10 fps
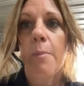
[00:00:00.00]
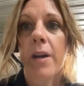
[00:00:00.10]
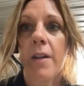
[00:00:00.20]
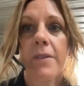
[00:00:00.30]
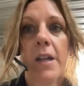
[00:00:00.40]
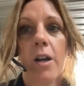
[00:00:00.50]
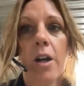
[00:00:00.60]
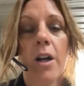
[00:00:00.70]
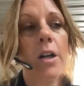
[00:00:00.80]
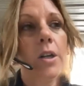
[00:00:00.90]
But if
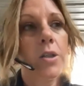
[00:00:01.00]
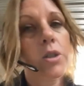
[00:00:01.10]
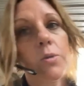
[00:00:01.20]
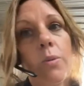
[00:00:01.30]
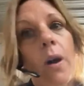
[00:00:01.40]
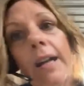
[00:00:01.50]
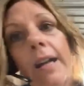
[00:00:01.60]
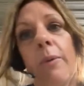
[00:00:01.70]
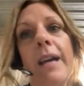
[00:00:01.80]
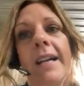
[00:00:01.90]
they're
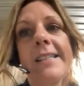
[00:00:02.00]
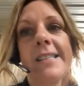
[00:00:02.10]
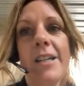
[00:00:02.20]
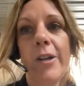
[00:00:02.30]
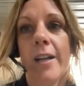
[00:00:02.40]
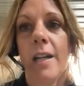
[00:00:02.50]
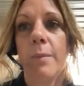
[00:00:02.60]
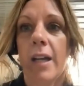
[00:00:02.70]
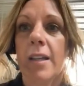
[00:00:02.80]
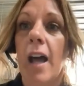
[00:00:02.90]
20 weeks, you're going
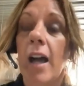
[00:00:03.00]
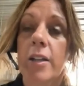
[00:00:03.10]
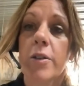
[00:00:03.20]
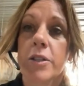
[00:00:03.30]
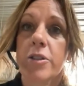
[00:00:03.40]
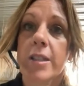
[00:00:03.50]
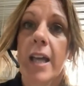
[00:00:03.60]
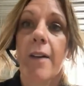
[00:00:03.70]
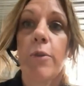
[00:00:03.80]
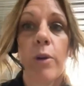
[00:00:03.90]
to be a lot closer to
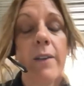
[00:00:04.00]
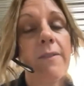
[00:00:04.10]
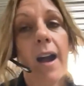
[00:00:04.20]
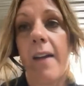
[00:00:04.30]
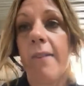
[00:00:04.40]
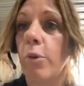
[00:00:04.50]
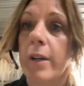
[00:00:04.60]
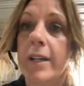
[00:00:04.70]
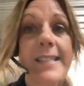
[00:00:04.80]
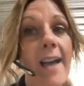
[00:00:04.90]
that 45,
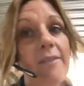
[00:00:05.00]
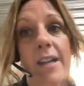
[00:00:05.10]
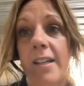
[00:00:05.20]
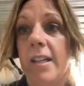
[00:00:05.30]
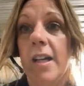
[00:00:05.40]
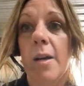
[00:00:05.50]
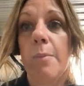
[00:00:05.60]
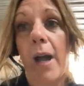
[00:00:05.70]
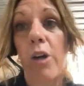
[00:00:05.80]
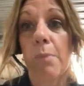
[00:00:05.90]

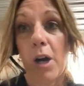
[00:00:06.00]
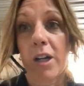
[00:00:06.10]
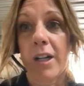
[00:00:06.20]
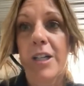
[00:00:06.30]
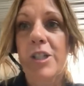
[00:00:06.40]
47-pound mark.